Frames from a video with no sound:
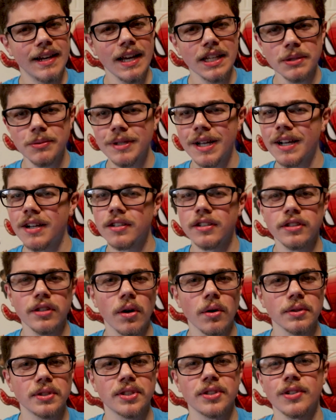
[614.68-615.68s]
as we get
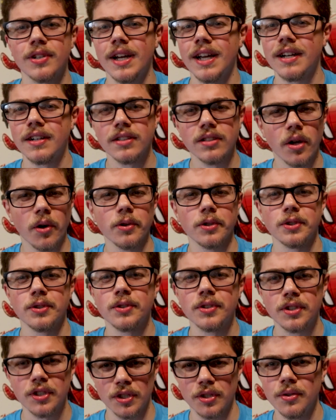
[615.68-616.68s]
closer and closer
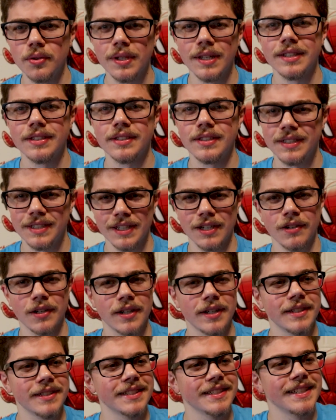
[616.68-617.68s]
to this
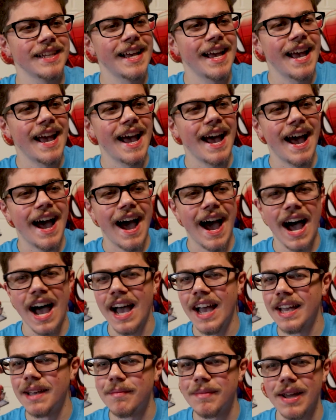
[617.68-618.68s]
series,
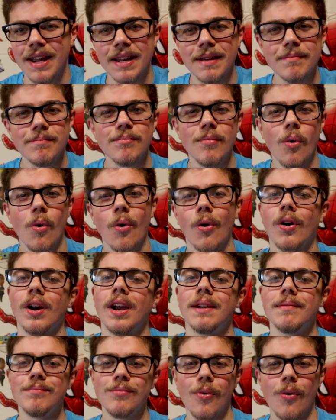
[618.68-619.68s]
I am getting more
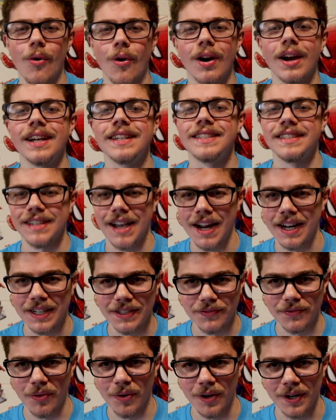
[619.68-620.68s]
and more excited
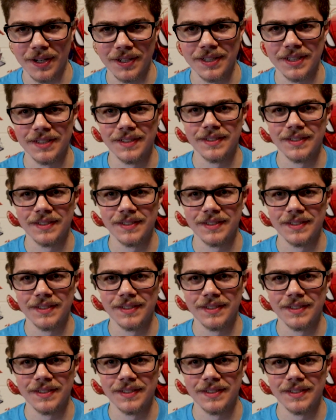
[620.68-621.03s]
for it.